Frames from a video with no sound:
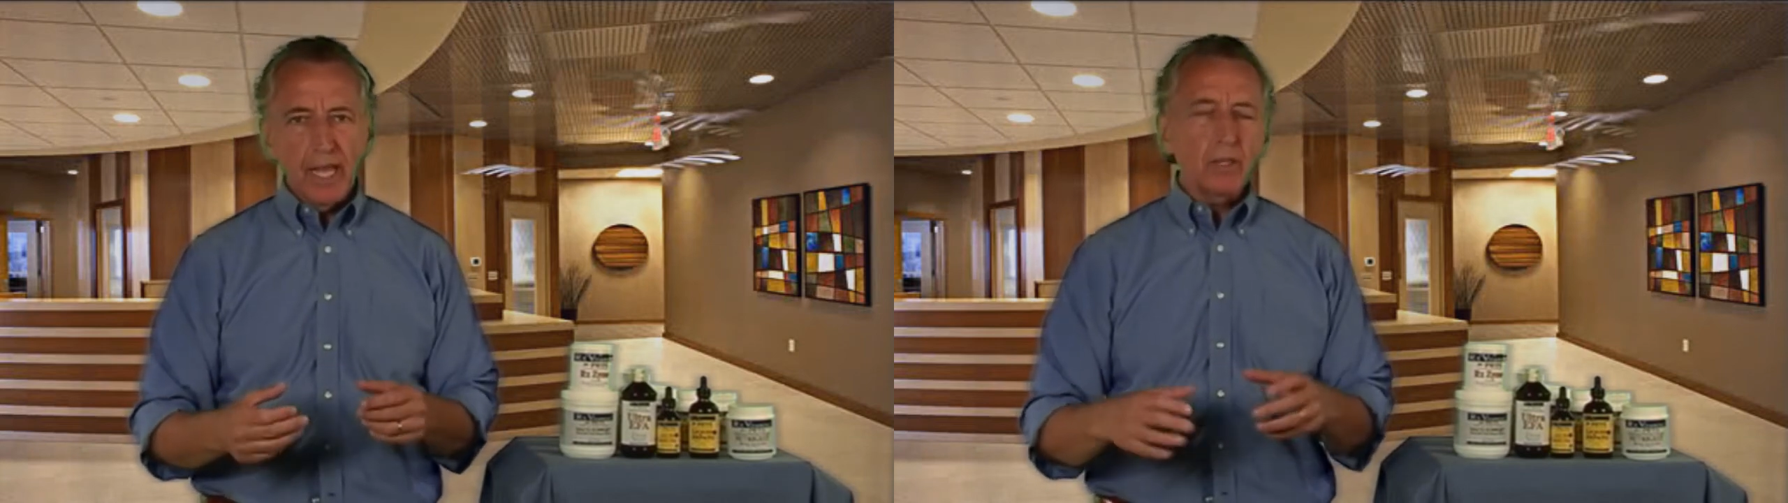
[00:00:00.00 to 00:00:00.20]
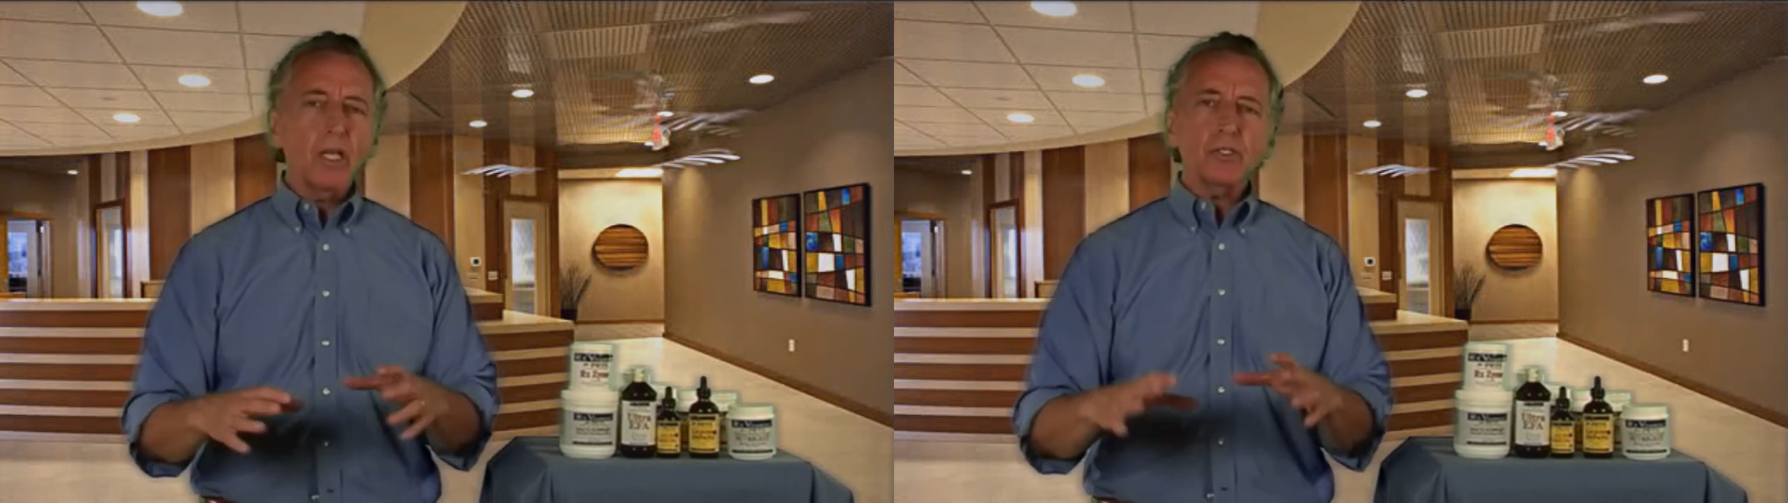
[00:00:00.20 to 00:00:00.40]

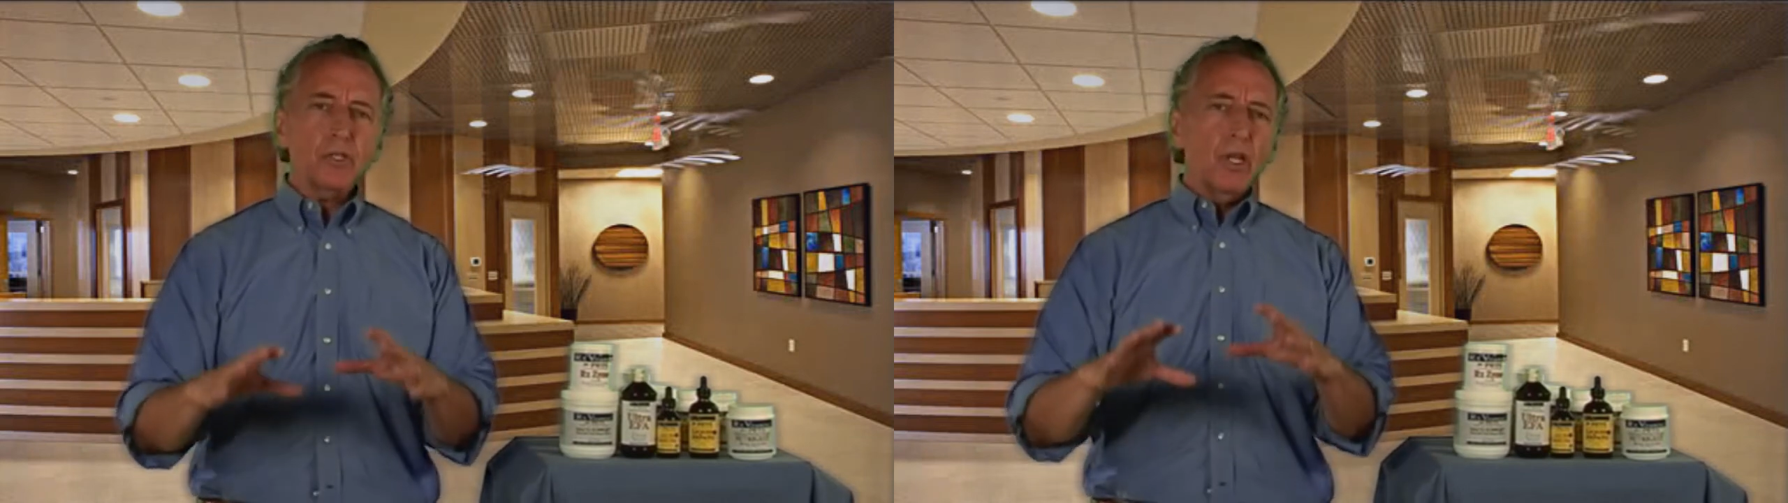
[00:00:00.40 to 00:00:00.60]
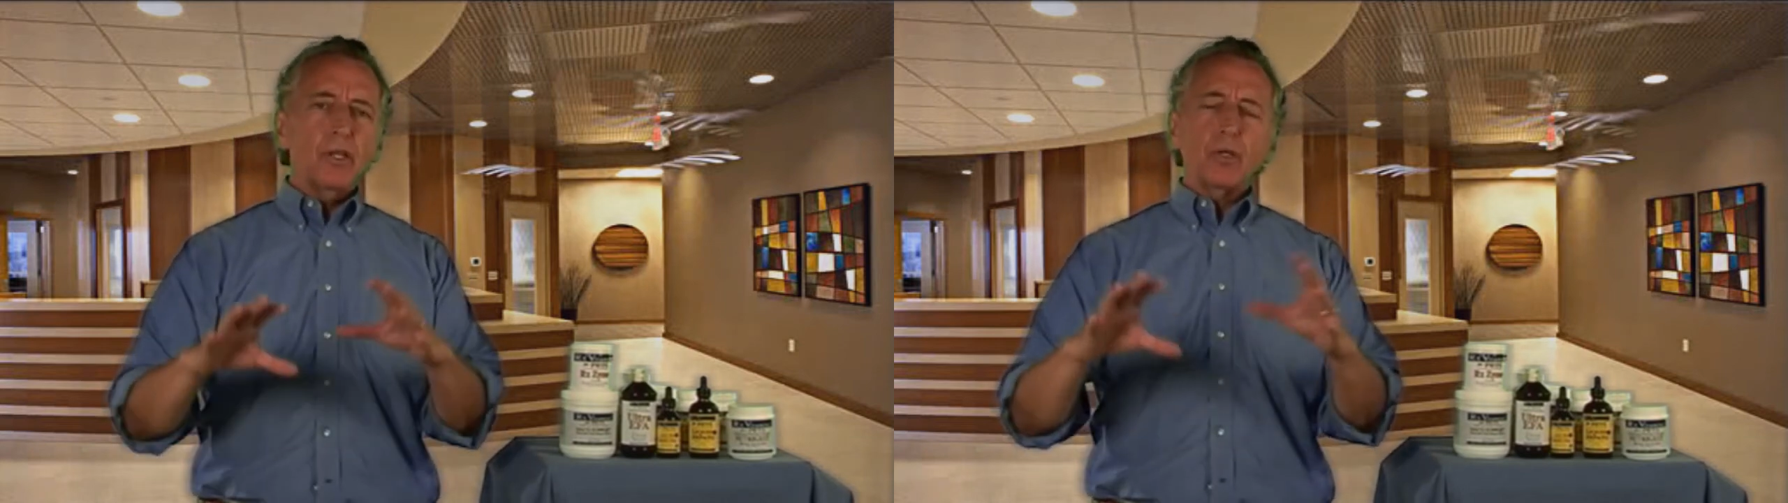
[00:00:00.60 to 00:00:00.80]
And
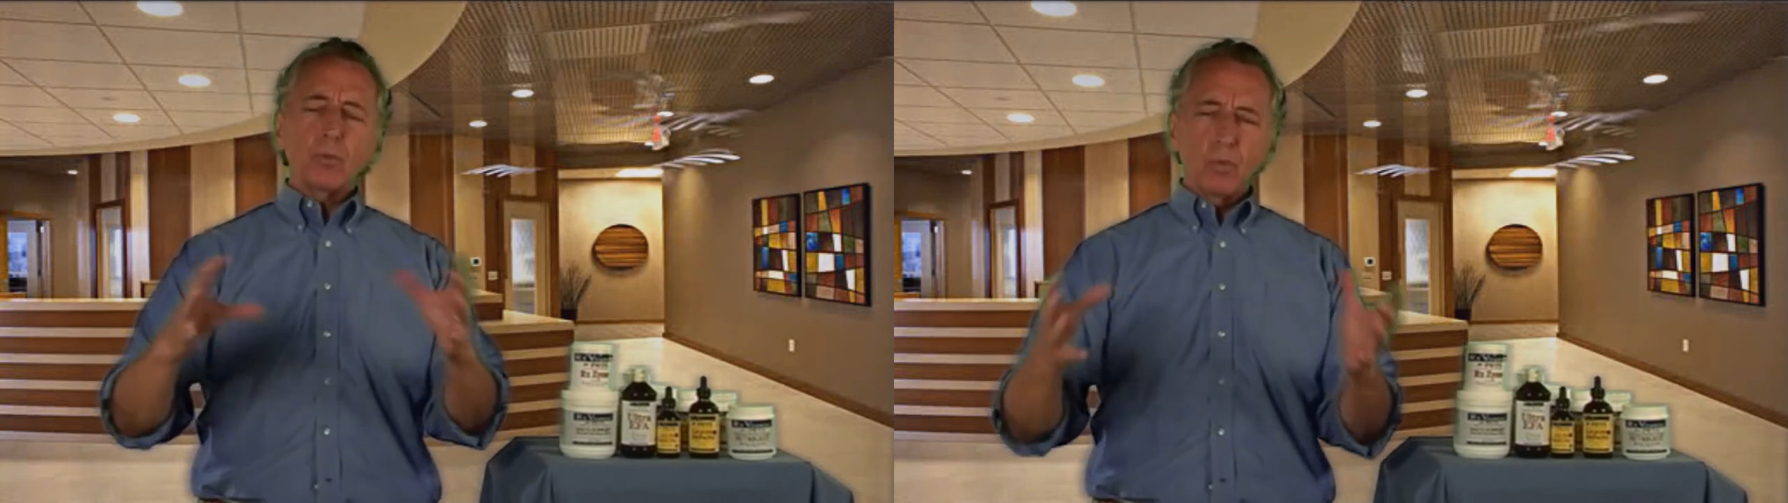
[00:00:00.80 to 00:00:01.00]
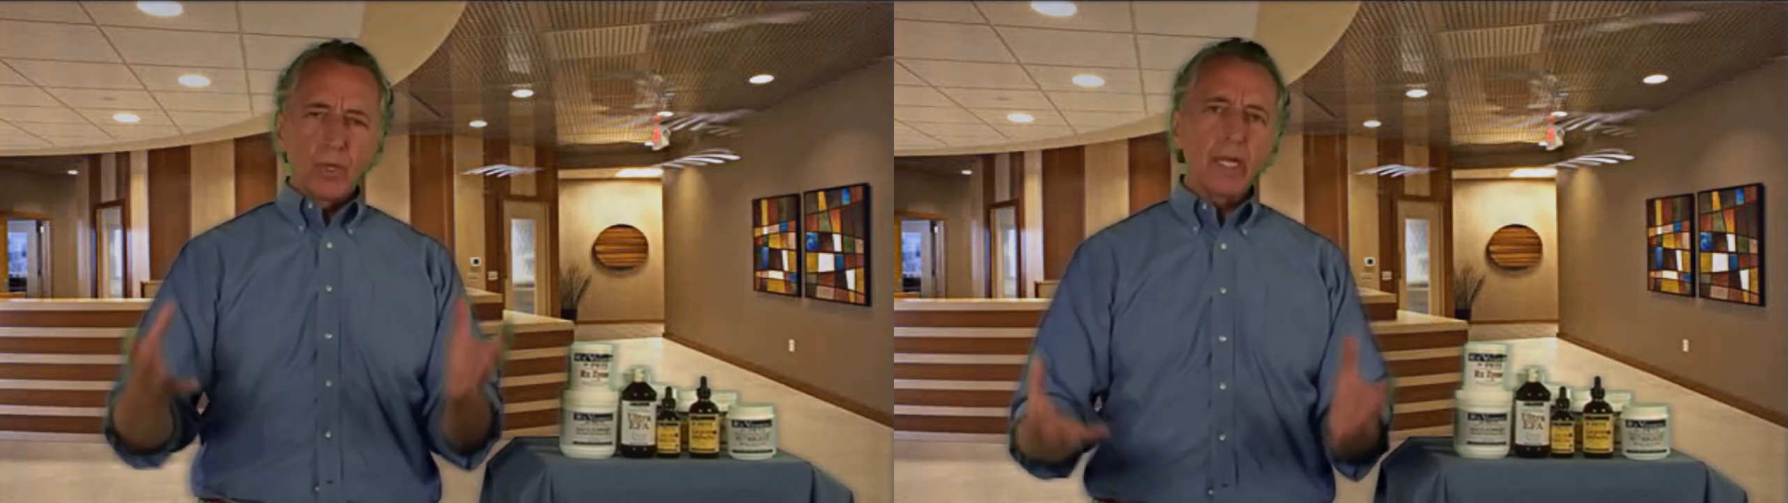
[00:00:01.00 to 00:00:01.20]
thus
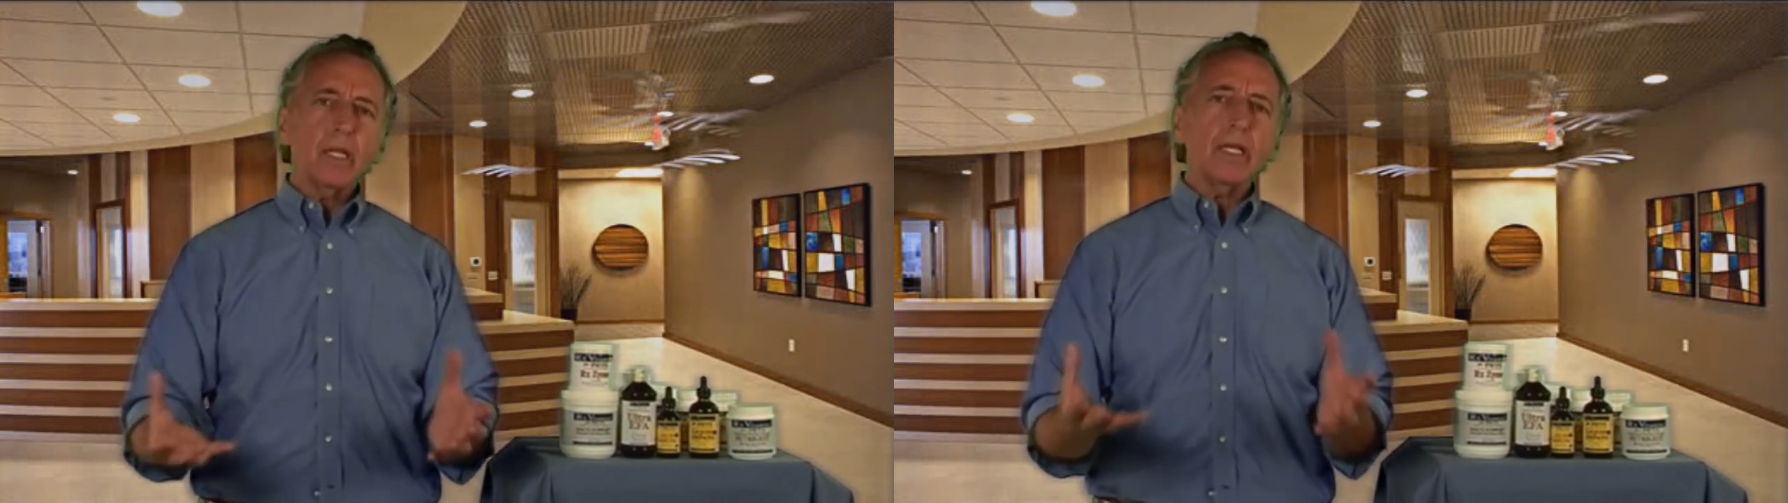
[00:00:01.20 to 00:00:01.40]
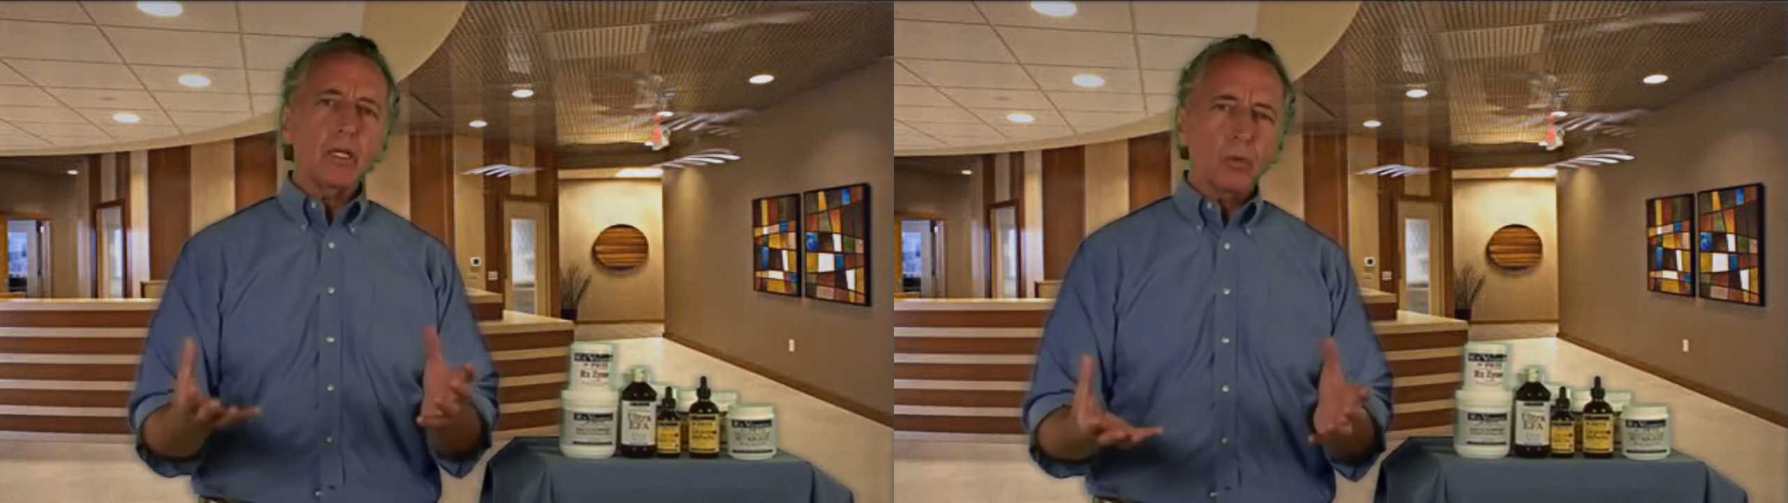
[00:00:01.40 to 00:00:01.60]
you
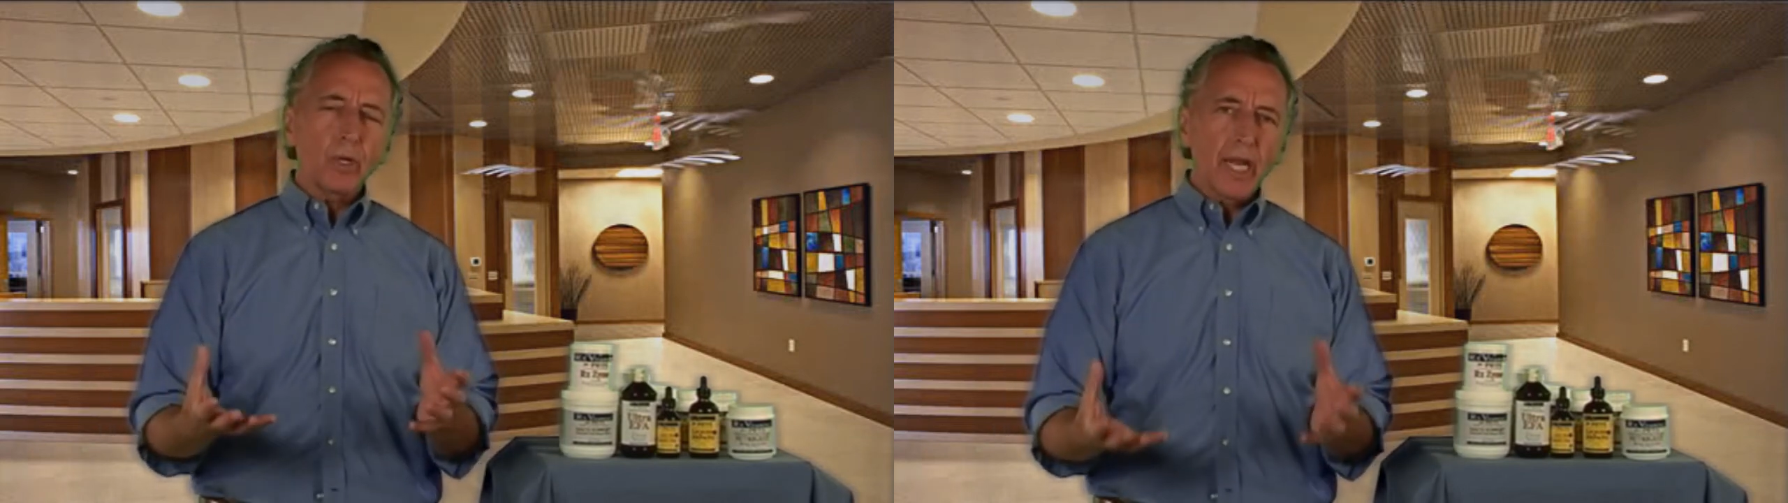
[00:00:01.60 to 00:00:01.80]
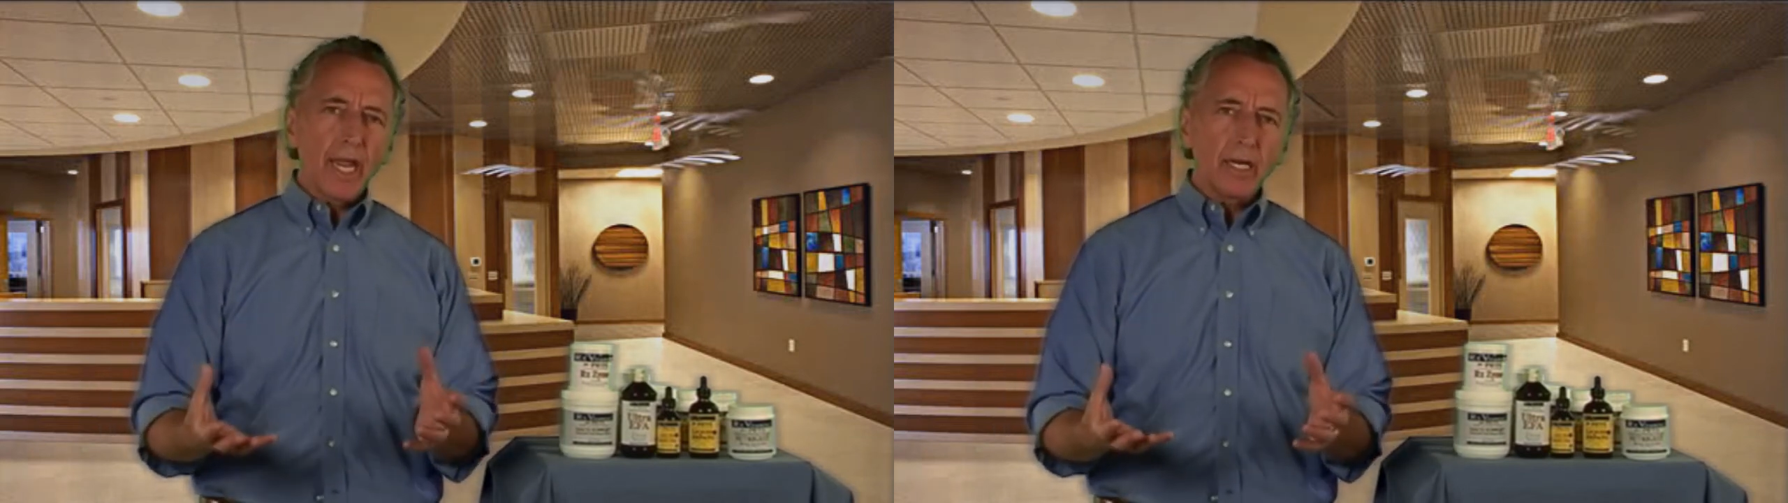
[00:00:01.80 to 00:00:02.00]
really
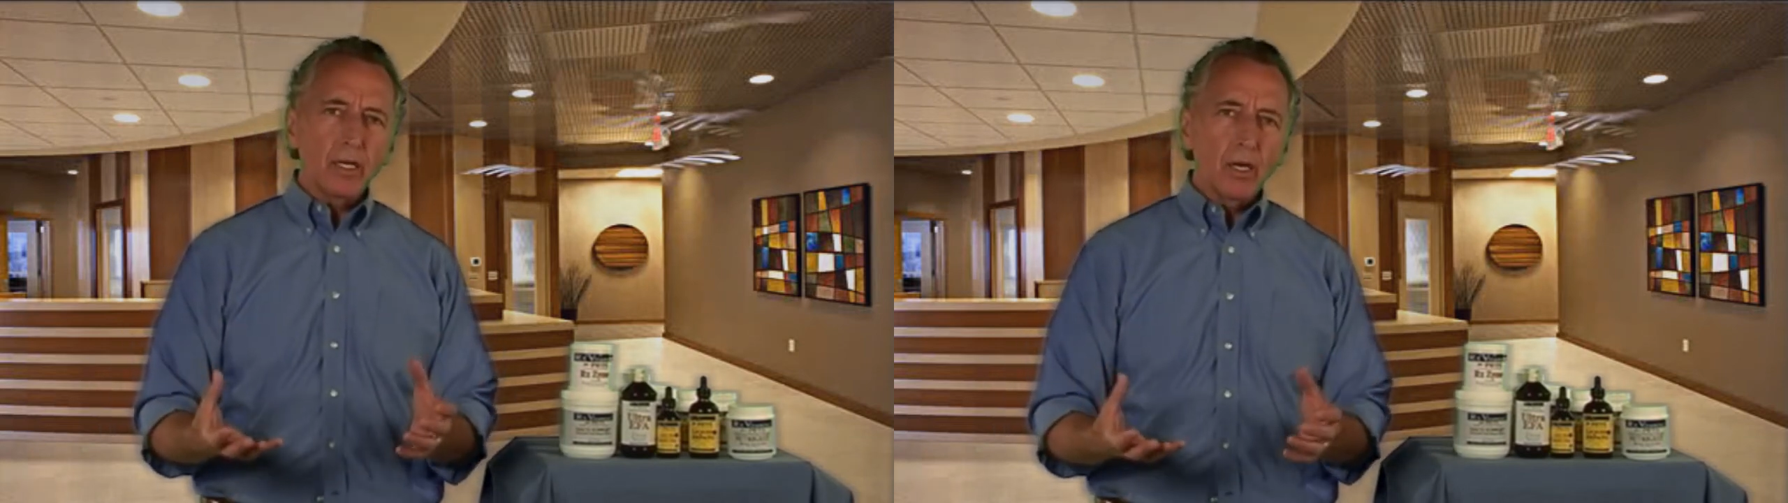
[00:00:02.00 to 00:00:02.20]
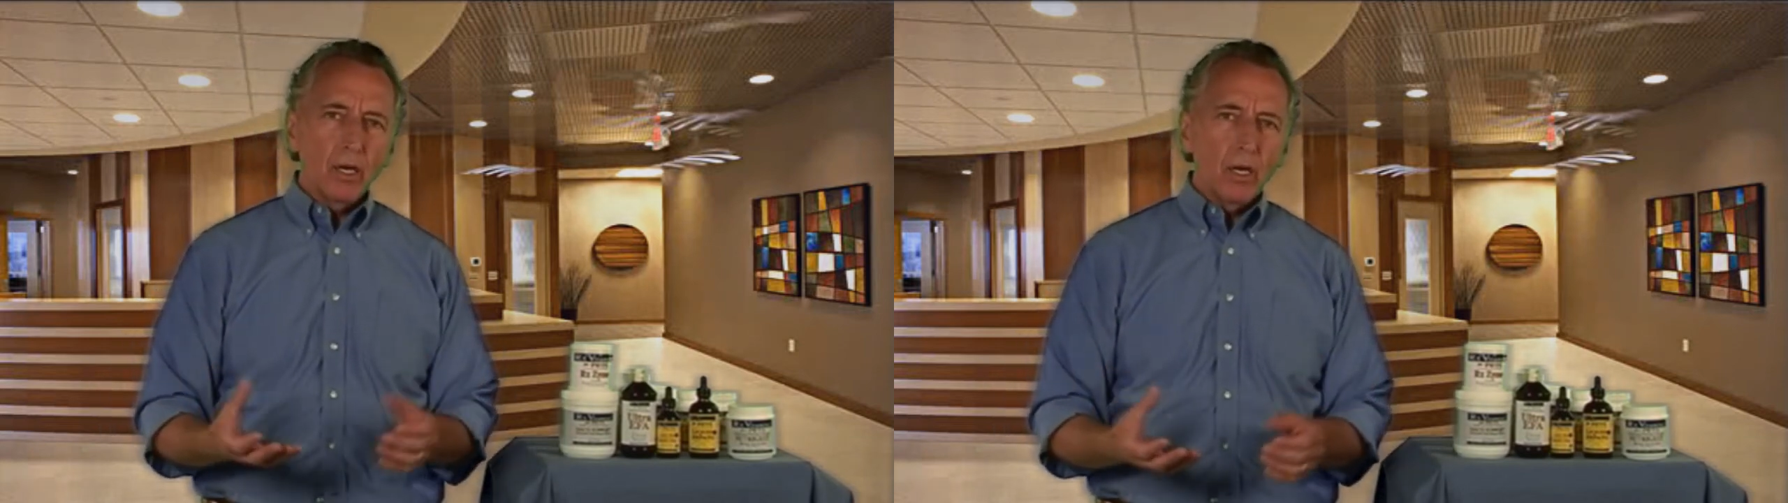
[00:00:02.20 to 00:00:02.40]
create